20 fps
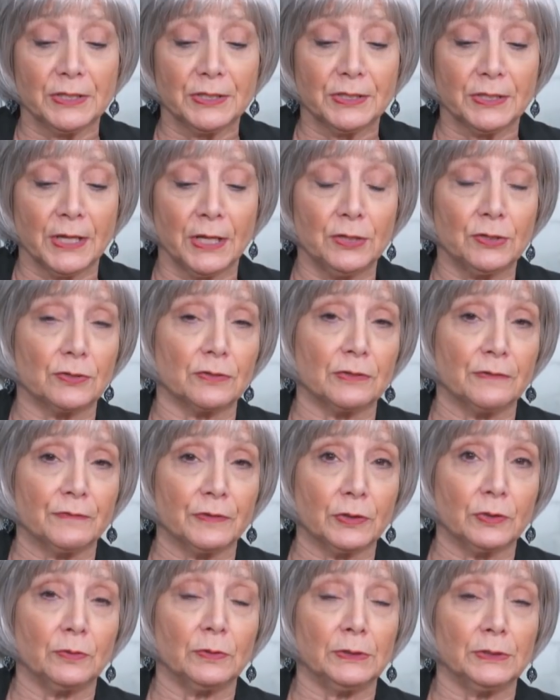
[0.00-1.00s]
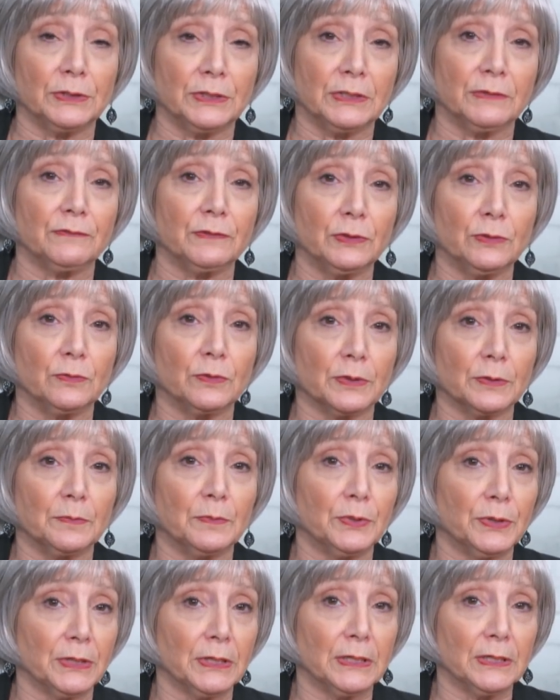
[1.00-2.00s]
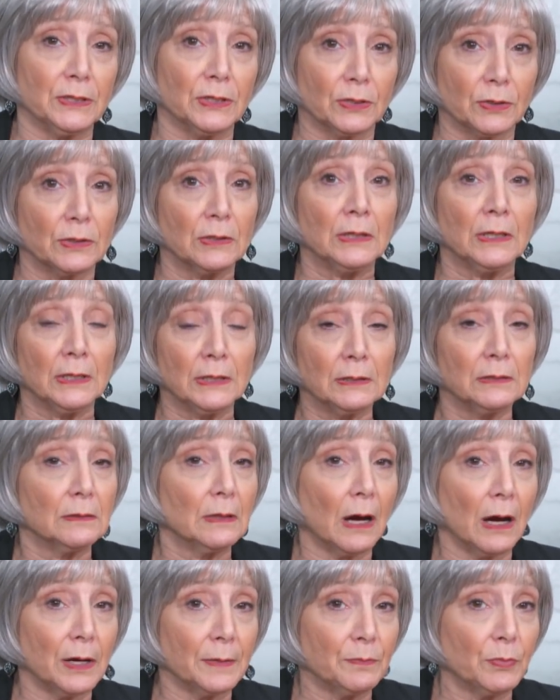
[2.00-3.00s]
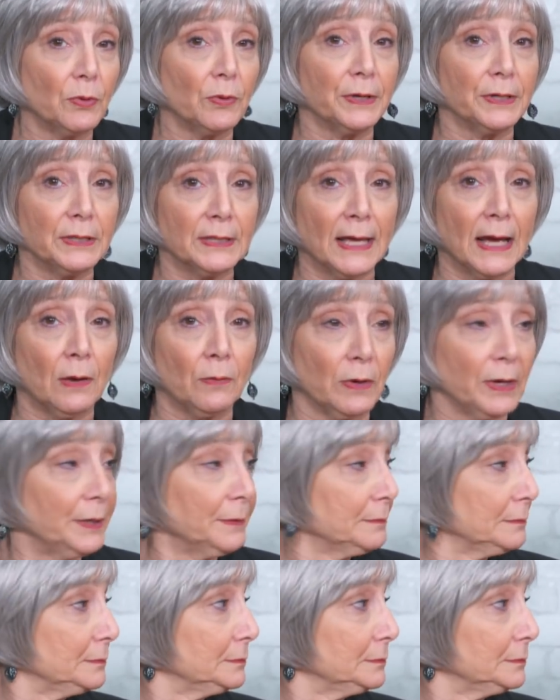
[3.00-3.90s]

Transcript: center of a quilt if you were to put it in the, on point that way.